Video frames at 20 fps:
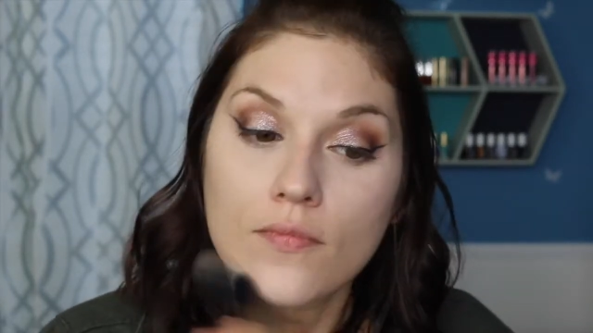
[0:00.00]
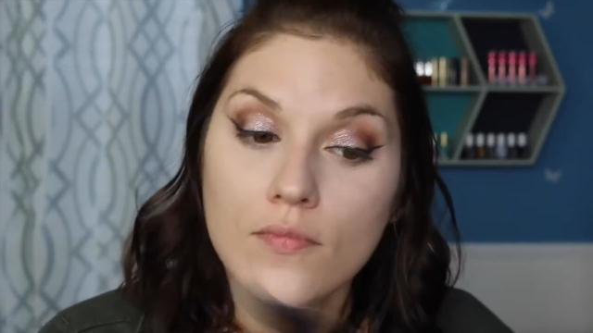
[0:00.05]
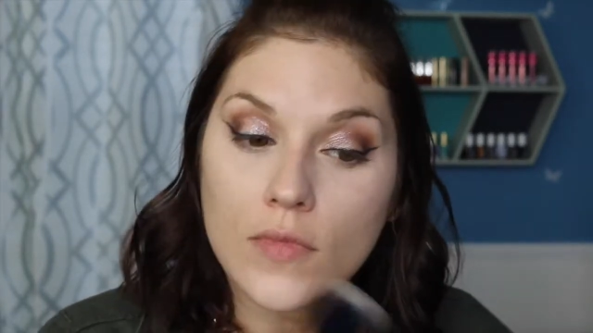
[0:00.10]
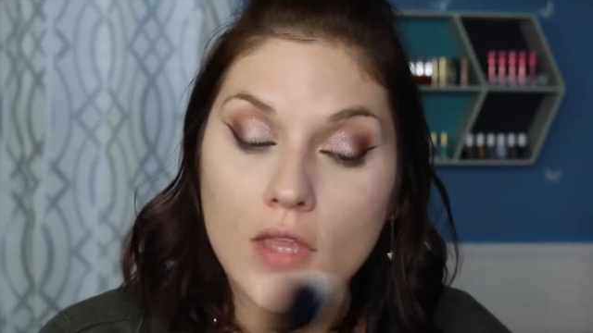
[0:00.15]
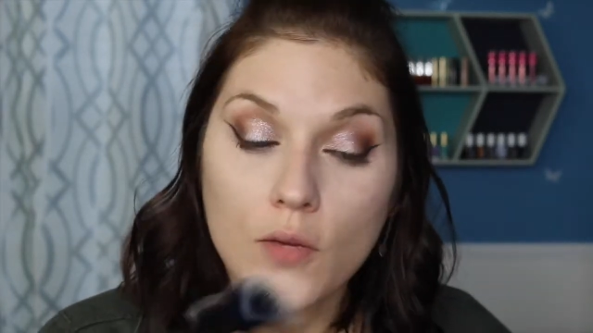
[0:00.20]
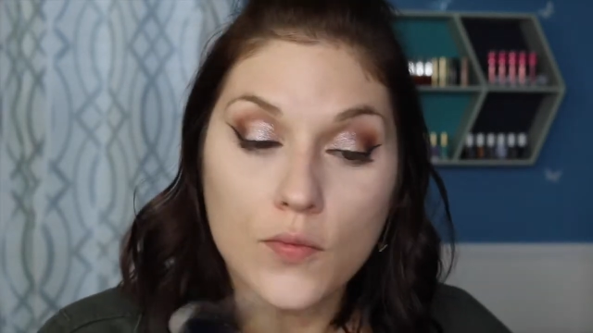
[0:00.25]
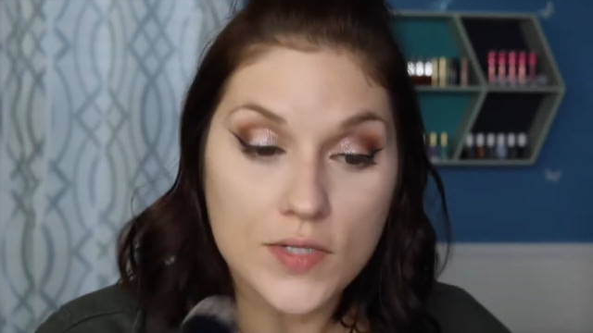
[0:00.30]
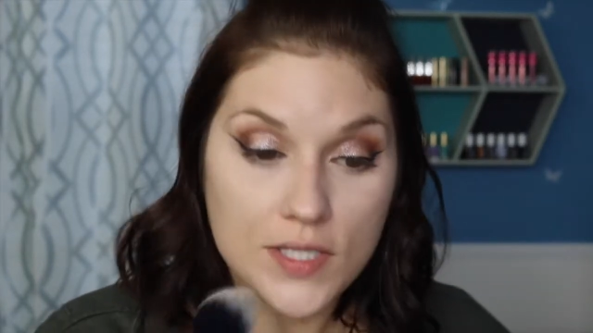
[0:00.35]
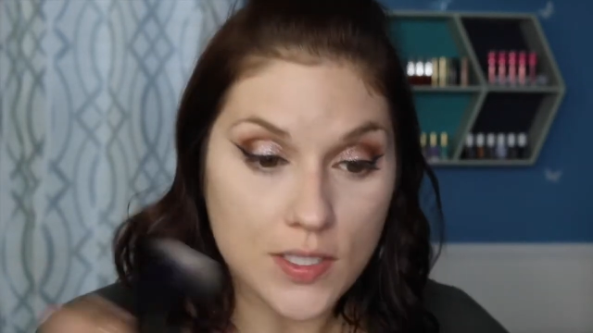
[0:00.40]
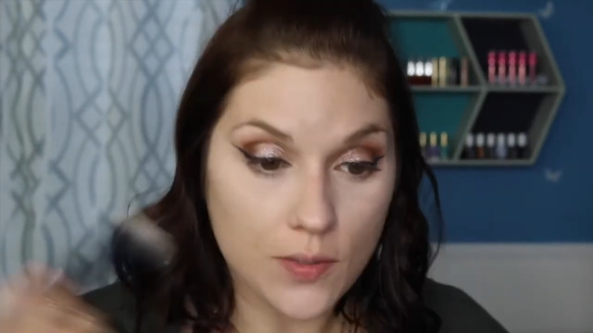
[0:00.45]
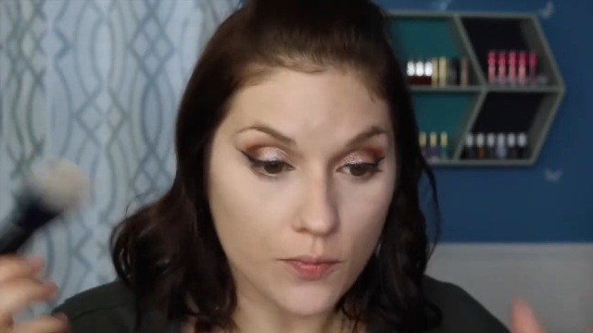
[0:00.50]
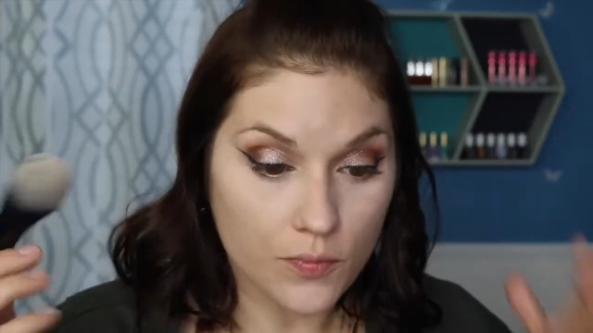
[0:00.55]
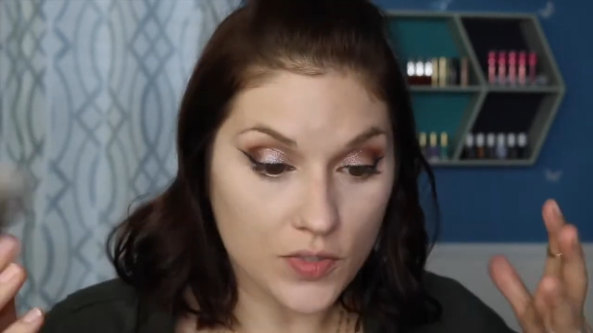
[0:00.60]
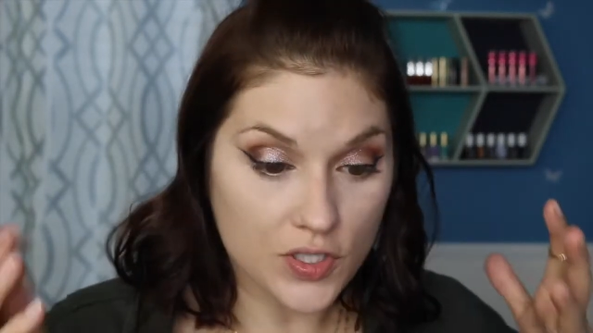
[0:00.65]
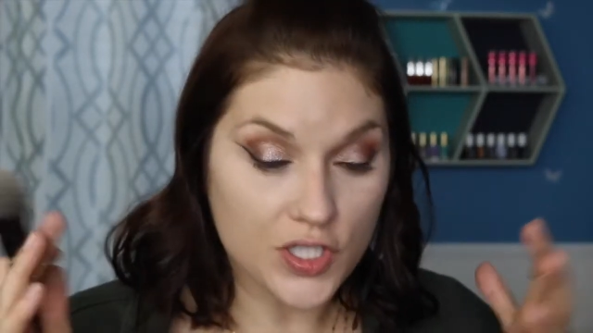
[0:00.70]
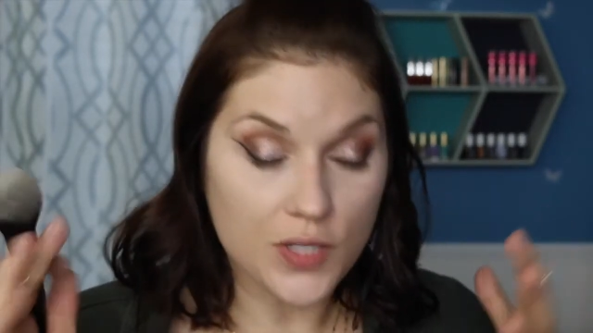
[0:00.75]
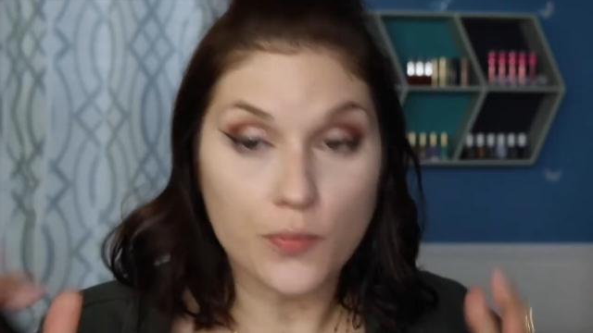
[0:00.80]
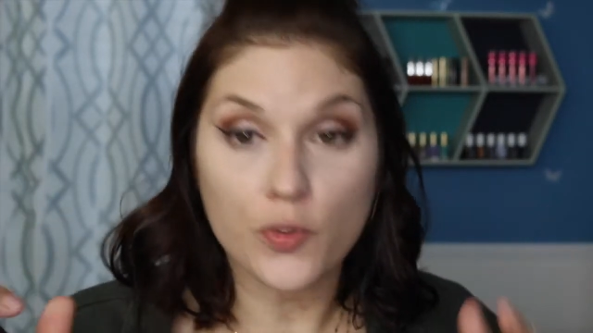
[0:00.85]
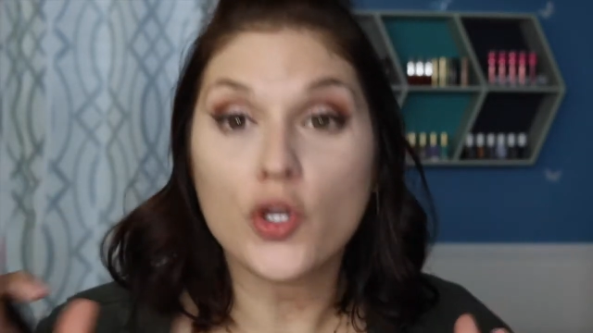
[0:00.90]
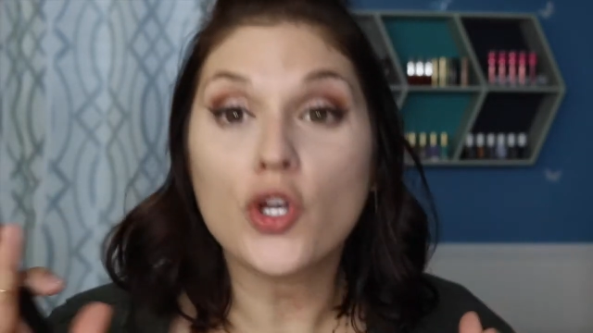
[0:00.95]
there was
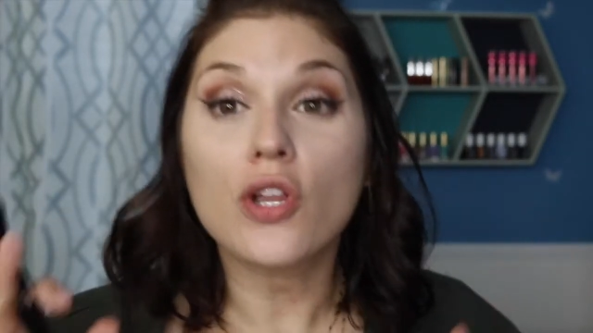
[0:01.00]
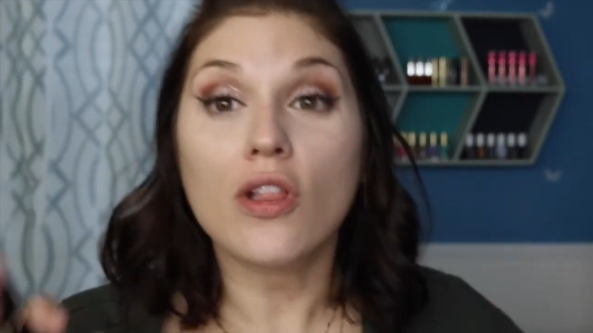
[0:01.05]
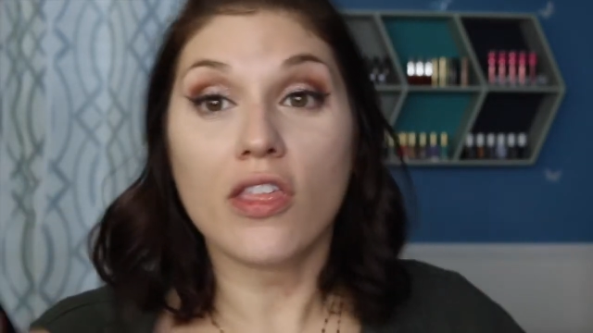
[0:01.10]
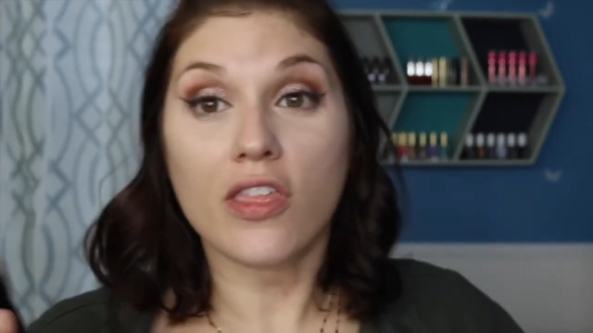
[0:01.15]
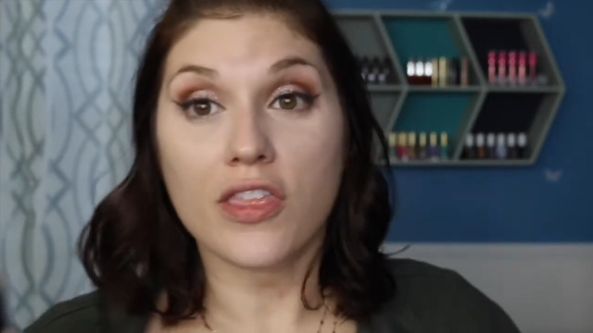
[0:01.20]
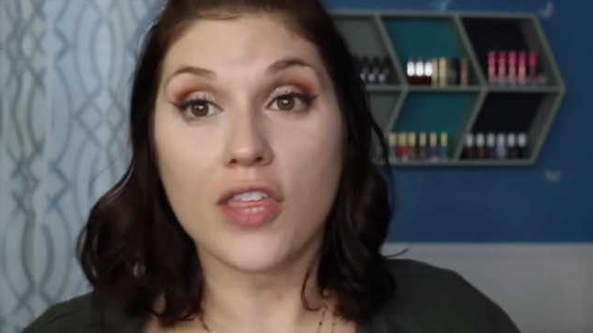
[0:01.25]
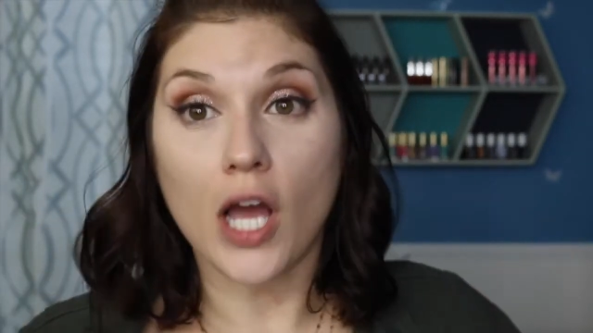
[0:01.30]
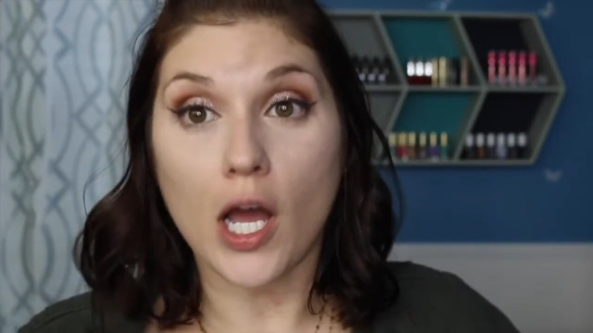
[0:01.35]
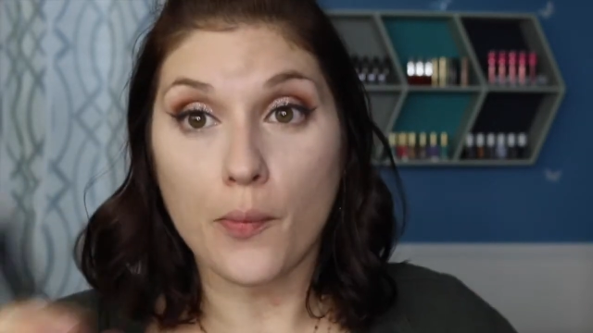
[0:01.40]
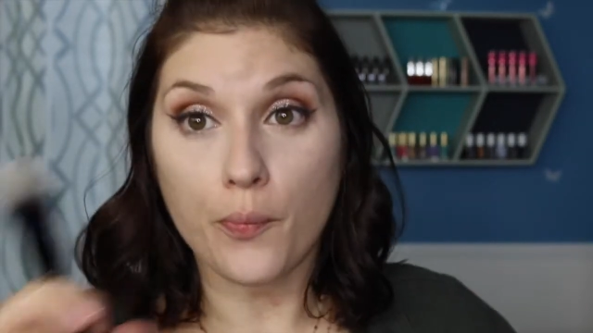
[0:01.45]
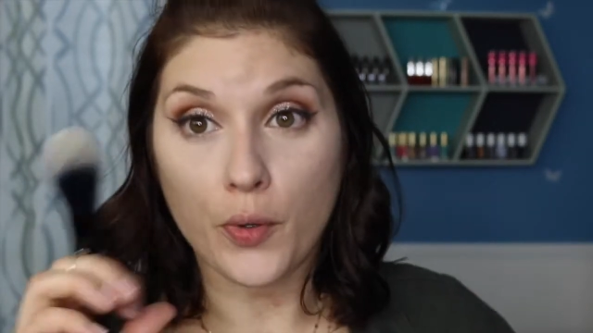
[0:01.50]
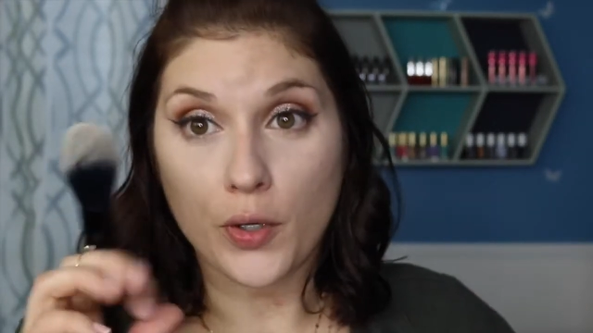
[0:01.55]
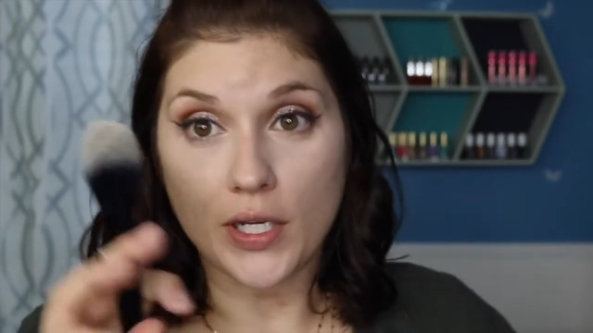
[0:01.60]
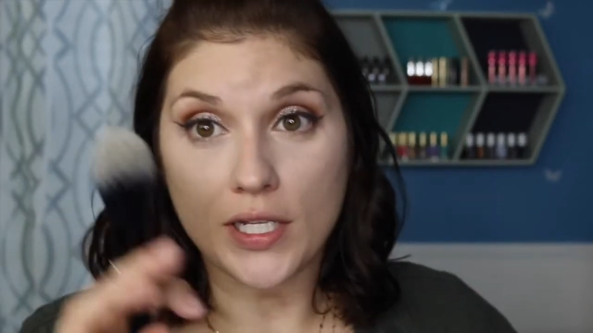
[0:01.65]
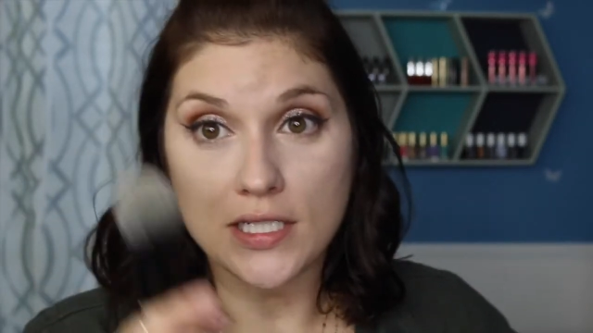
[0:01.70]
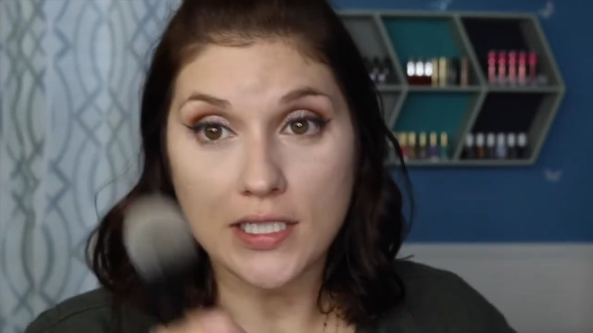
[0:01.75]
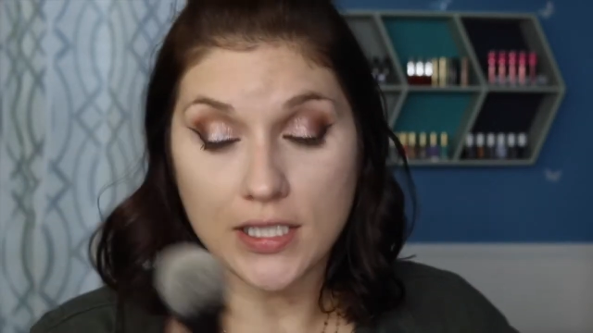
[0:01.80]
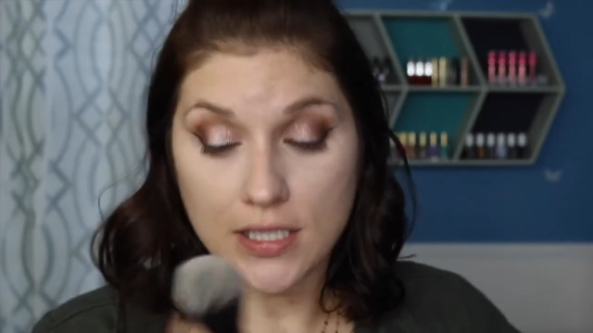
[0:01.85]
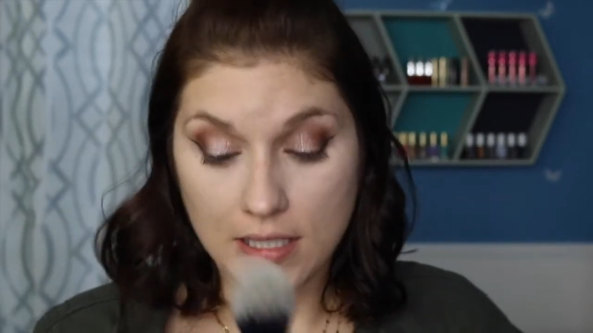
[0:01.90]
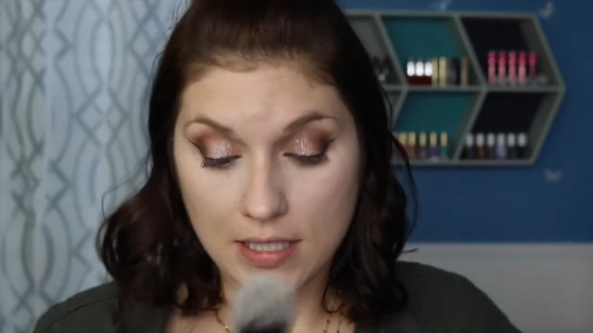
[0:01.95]
some good thought put
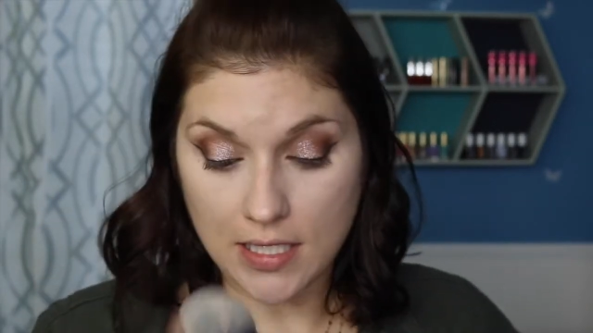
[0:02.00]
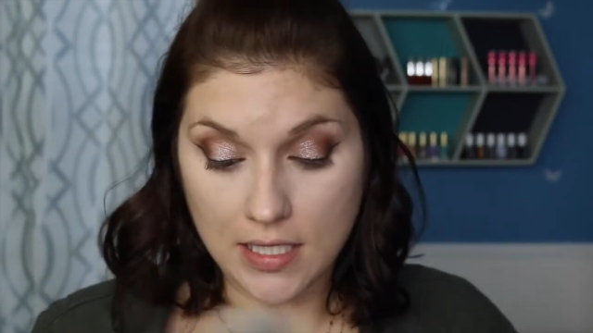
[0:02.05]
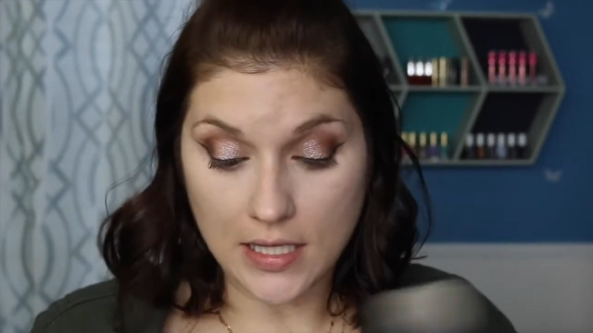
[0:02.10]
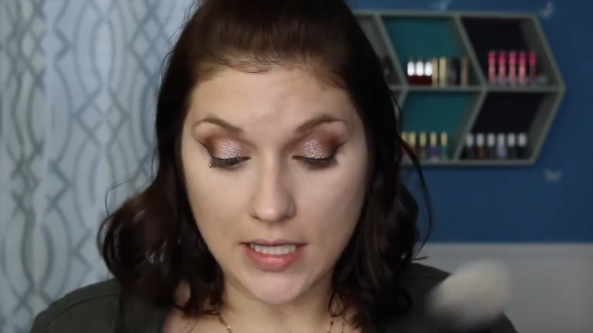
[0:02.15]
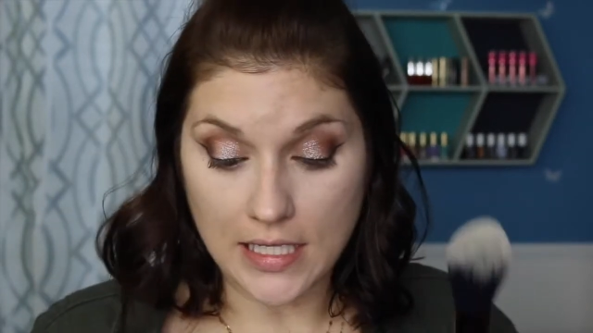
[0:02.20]
into